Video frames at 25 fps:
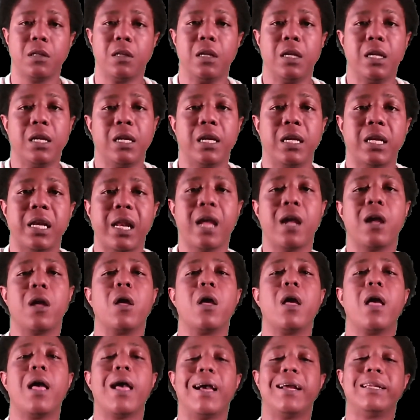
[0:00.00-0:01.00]
And now
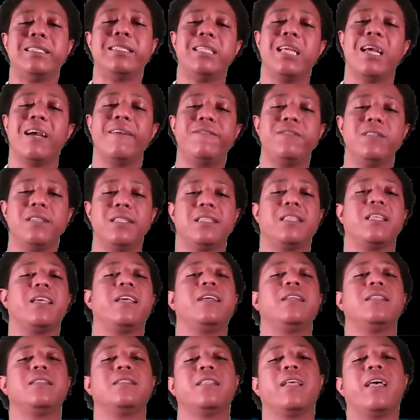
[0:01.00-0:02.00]
I definitely
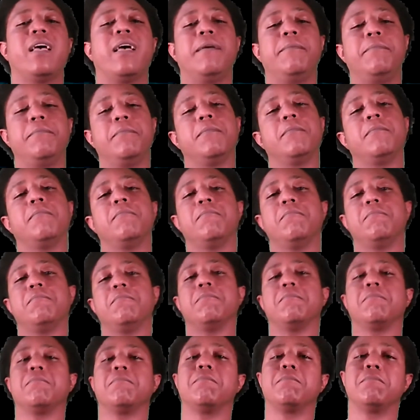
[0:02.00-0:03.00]
think that
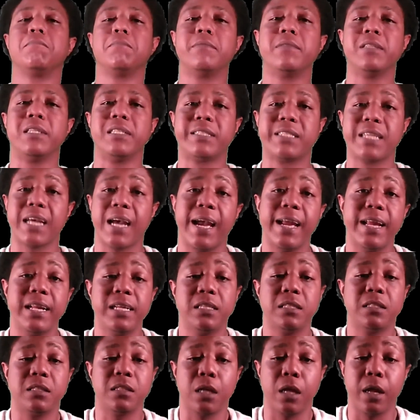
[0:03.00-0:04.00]
the
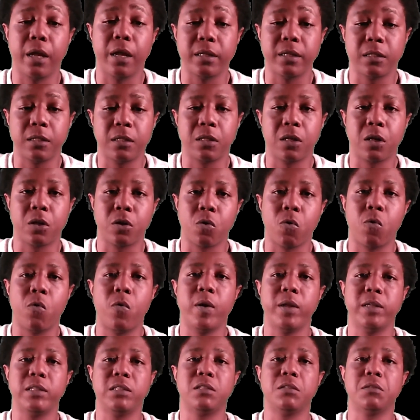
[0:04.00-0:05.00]
Titans are
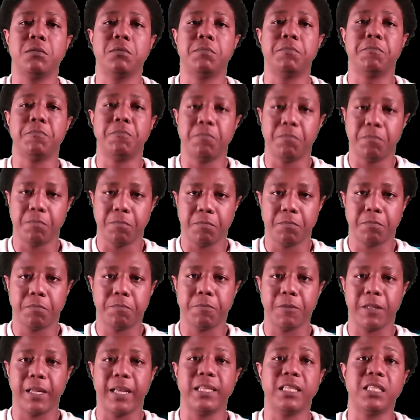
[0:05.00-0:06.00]
going to
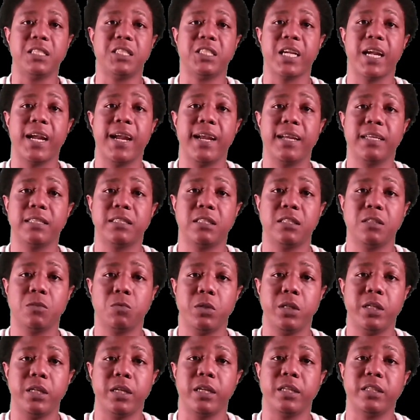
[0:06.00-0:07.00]
play the Jags this
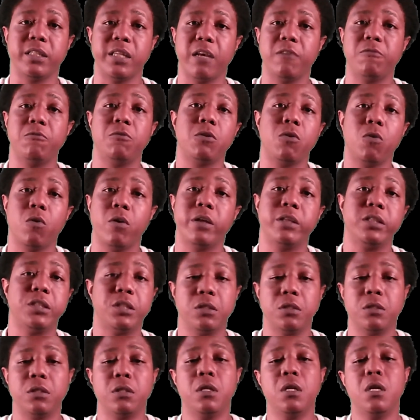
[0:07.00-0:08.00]
week and definitely going
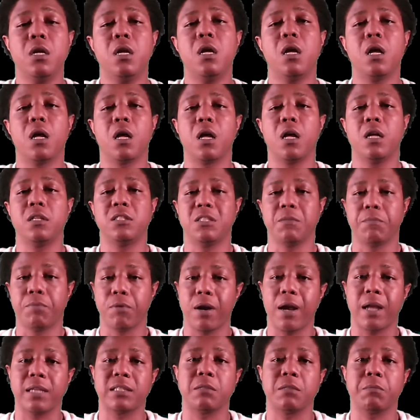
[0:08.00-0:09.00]
to
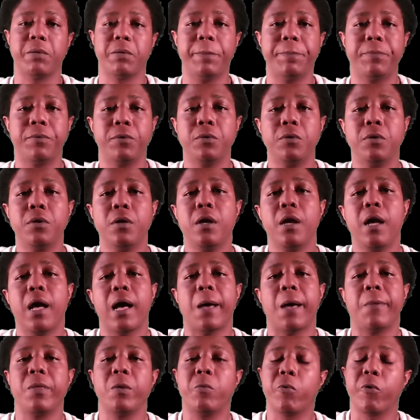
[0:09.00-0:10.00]
surprise some people. I
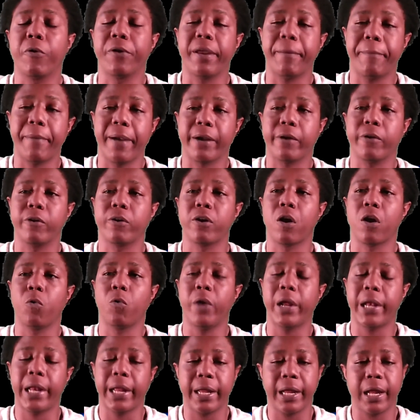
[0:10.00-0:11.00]
think we're going to get back on our
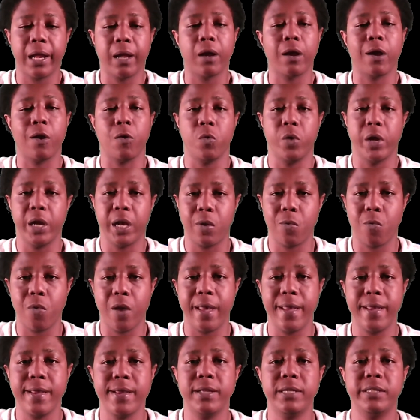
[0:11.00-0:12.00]
winning
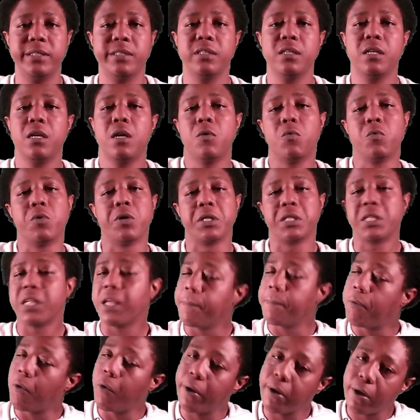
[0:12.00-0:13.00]
ways. We're a
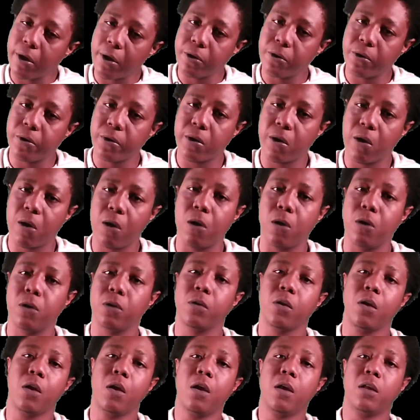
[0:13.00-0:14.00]
10-point underdog.
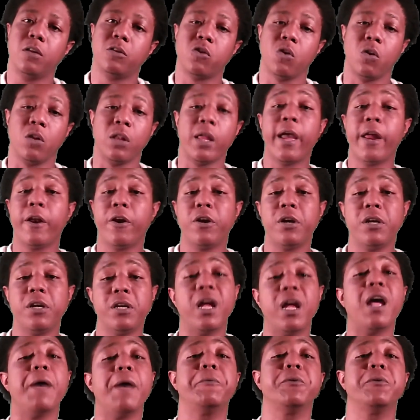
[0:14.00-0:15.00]
So later in the
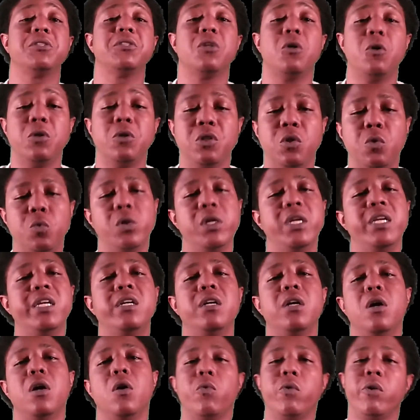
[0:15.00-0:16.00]
episode in the week,
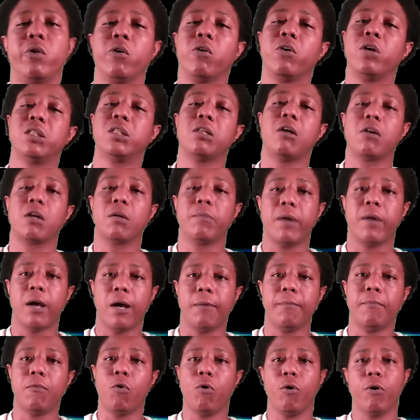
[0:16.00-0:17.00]
we're going to talk about
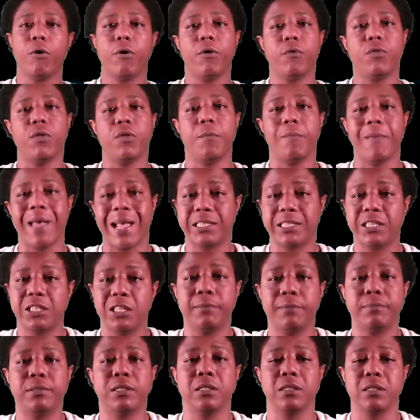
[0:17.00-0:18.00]
more of the
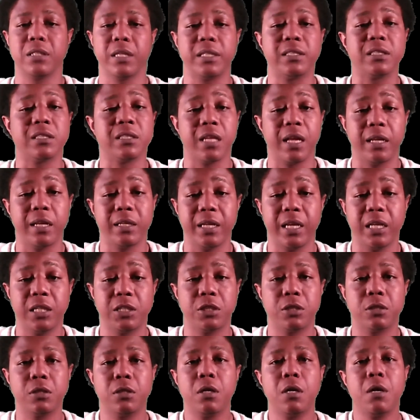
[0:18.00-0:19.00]
matchups and things of that
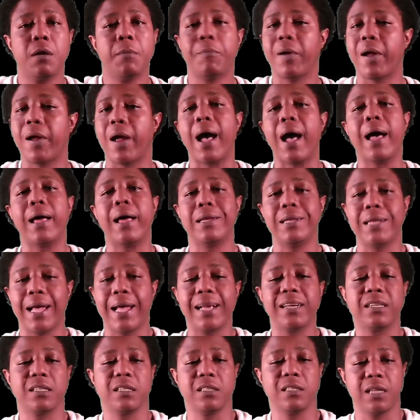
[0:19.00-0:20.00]
nature. But I like
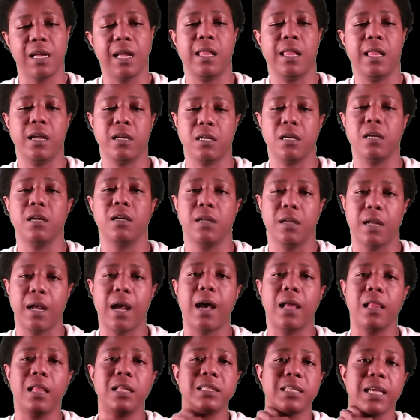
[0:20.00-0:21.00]
how
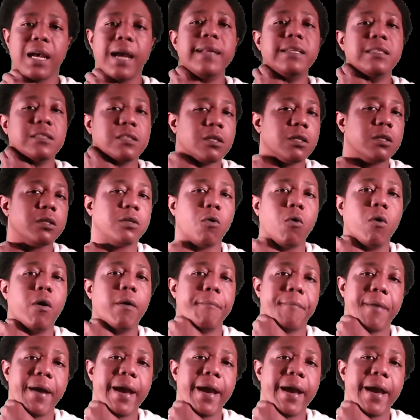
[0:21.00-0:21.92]
the Titans are going back